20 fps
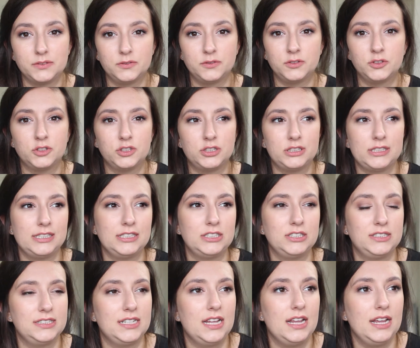Unfortunately,
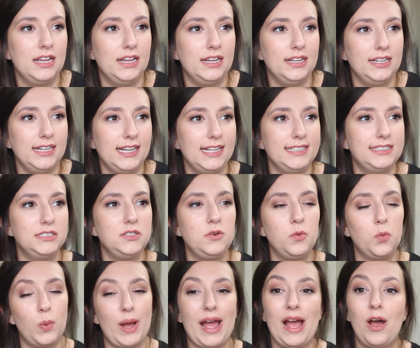it
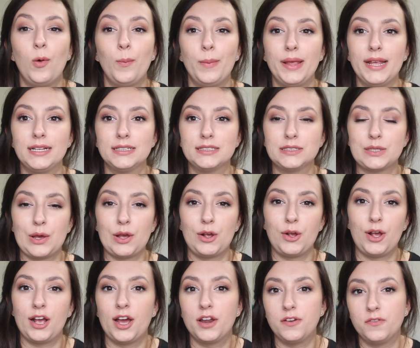didn't wow me, so
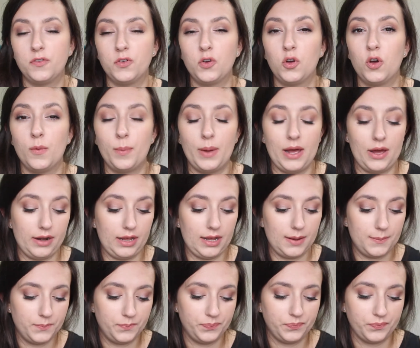I kind of forgot about
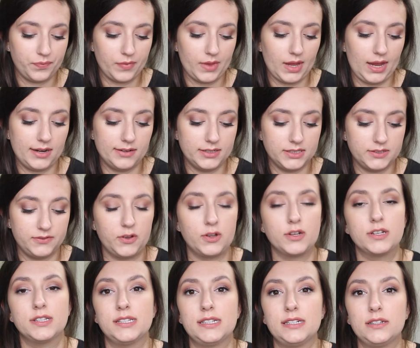it and I was
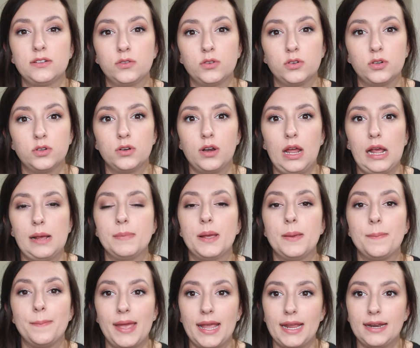focusing on like my
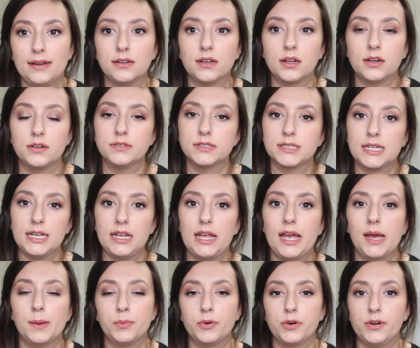main kind of
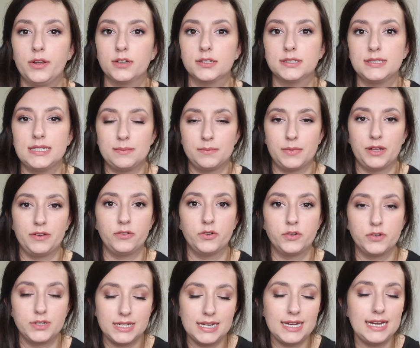skincare products in my
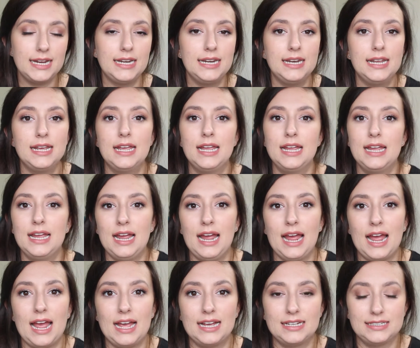routine.
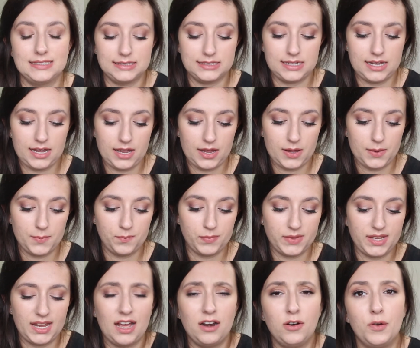And
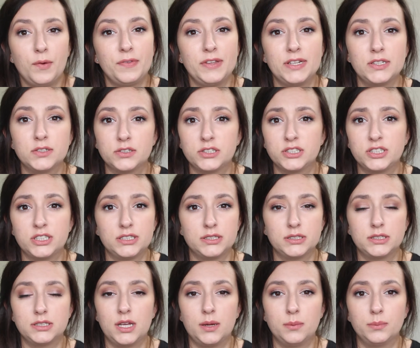yeah, a lot of these
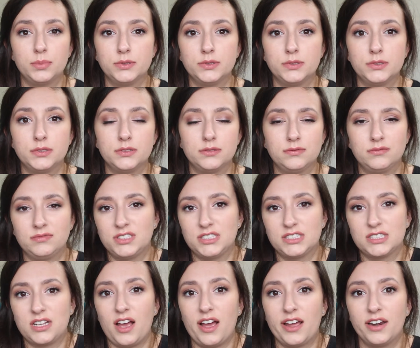Origins samples
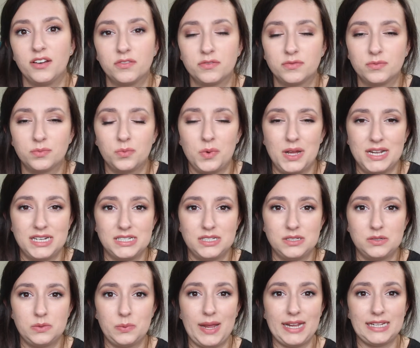just kind of went
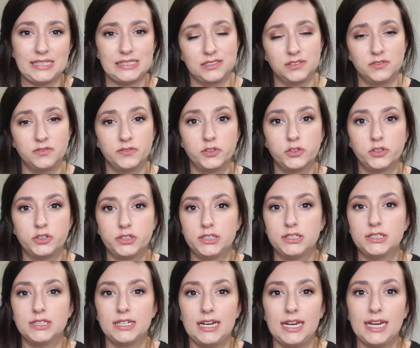to waste,
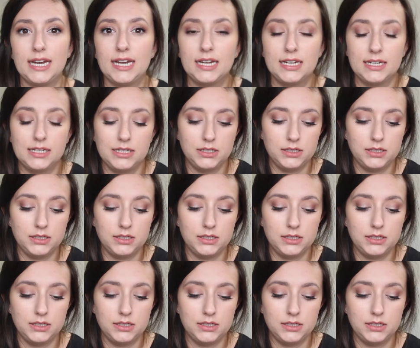unfortunately.